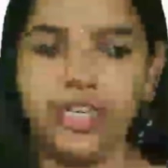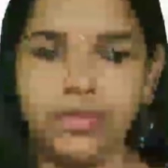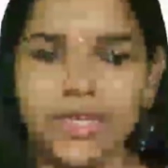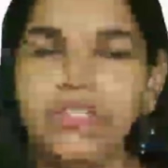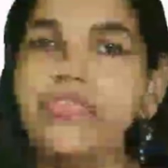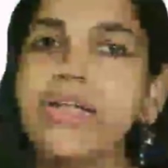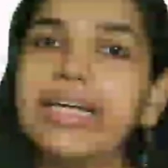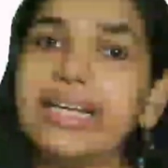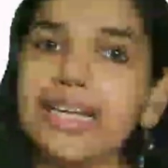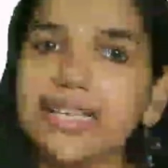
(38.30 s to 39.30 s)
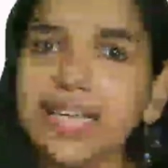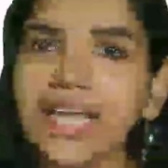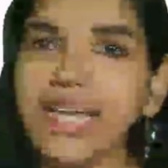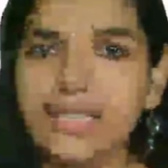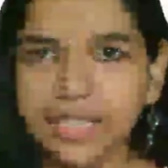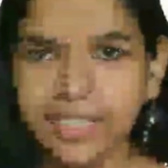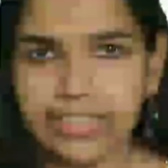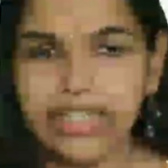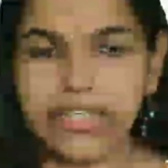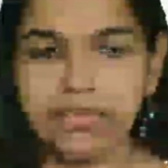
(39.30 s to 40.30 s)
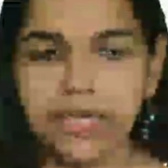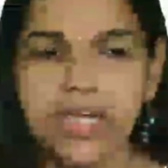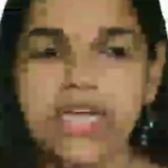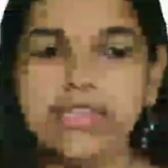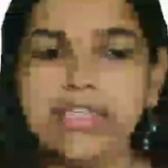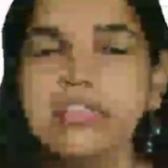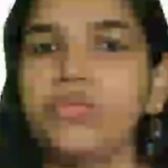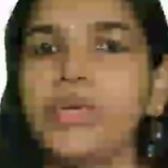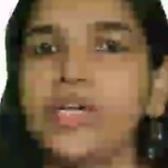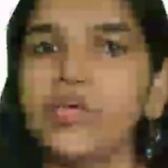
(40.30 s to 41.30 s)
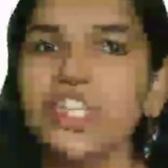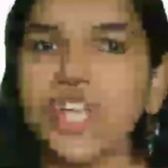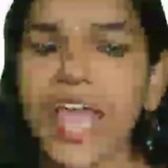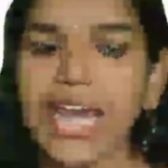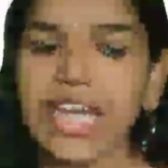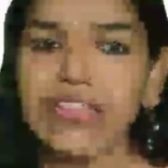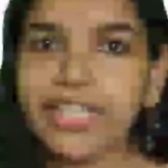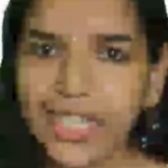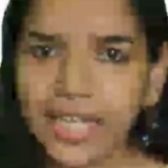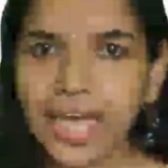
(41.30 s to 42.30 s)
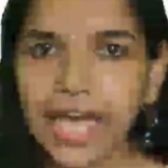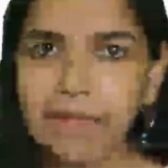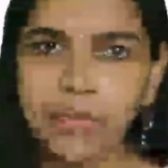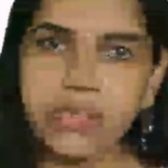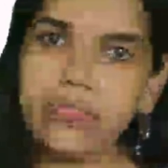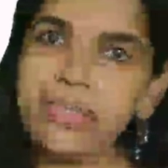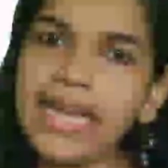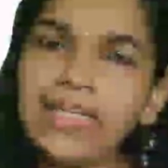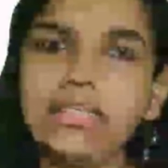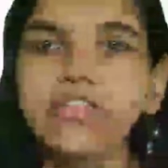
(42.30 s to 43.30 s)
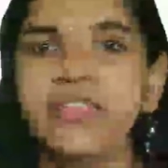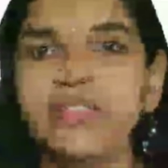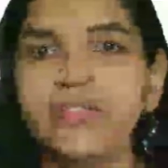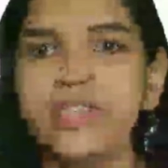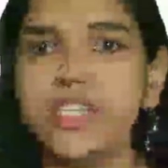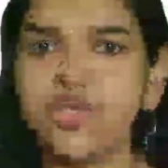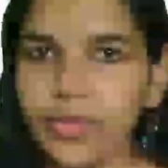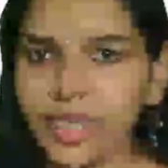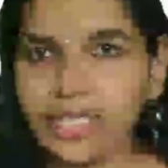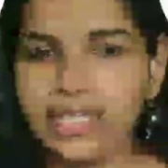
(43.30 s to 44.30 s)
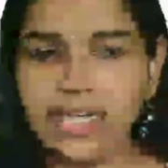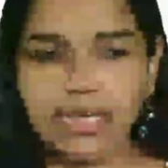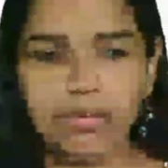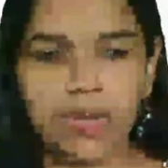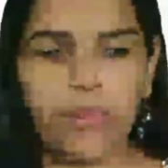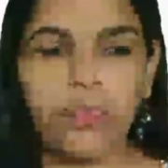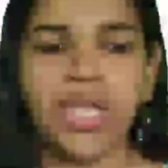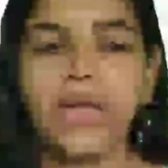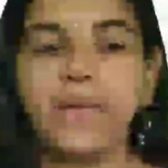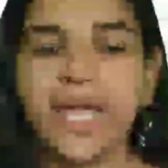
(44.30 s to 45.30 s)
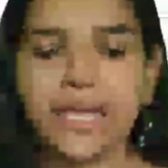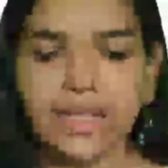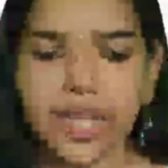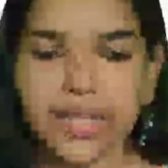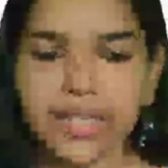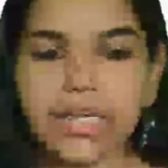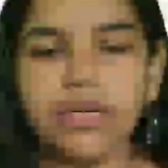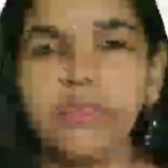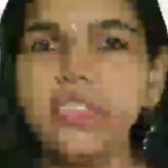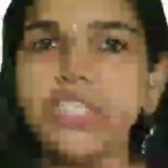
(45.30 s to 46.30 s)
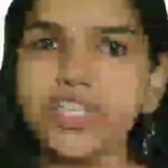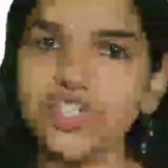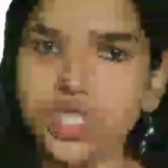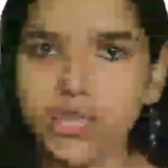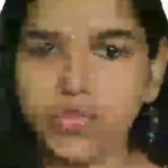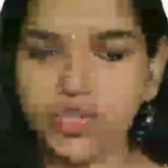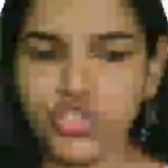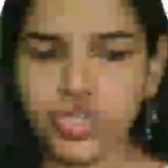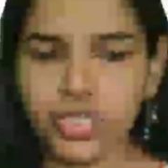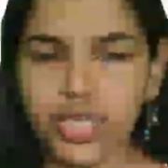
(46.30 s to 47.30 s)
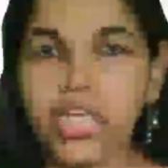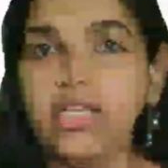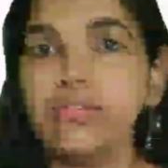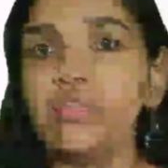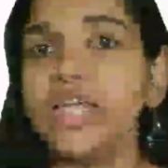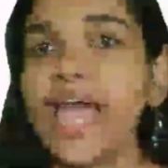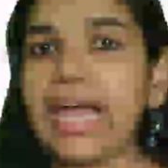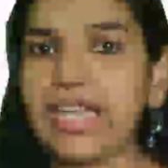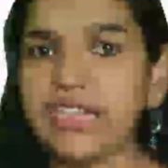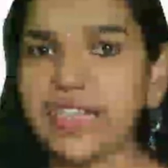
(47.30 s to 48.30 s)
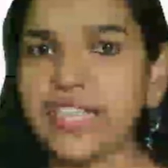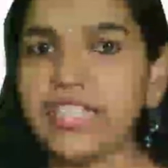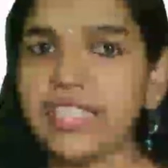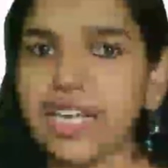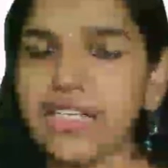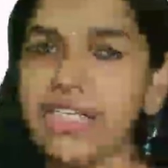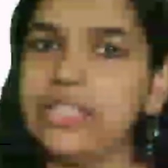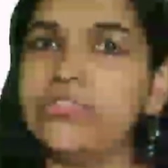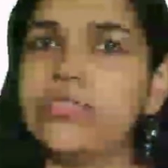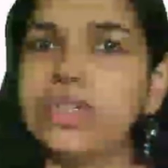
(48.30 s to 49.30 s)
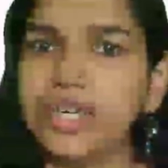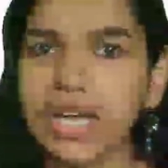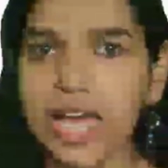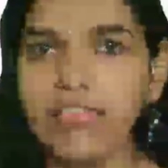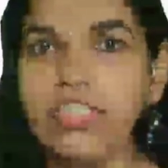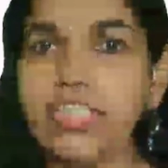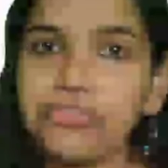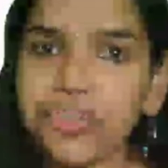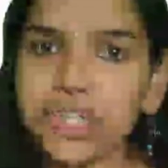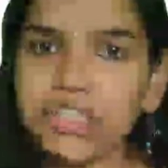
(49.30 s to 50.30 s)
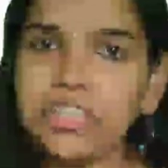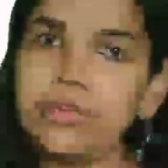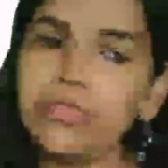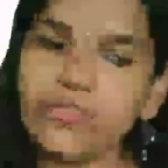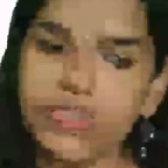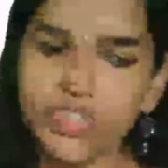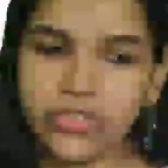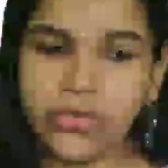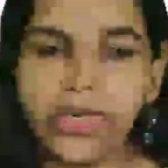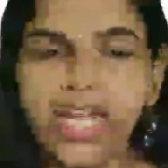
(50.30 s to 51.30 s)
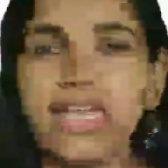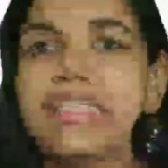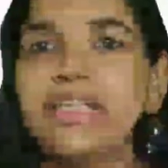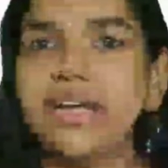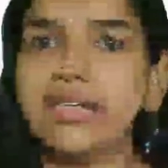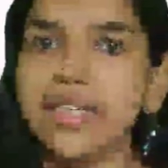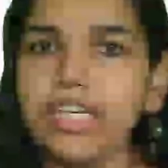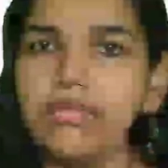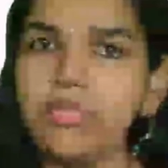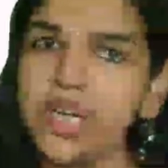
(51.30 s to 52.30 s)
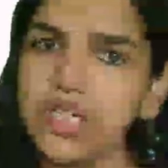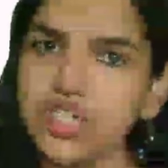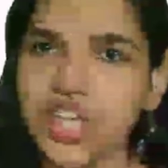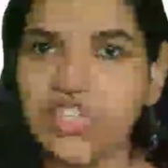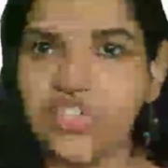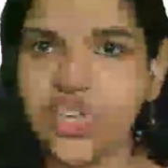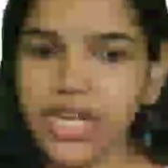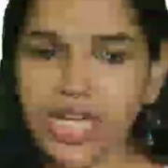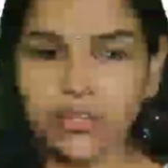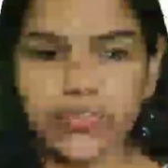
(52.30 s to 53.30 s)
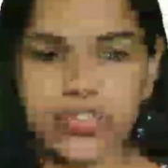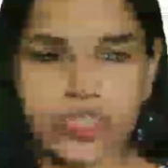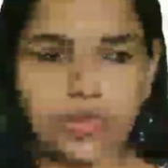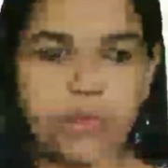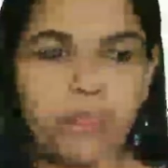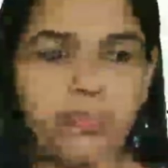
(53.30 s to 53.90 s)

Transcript: It means kriyate iti karma. That is, by which activity happens, that is considered to be karma. Prayaknadi karma cheshtidam uchyate. So the activity done is having different terms such as prayakna, karma, cheshta, etc.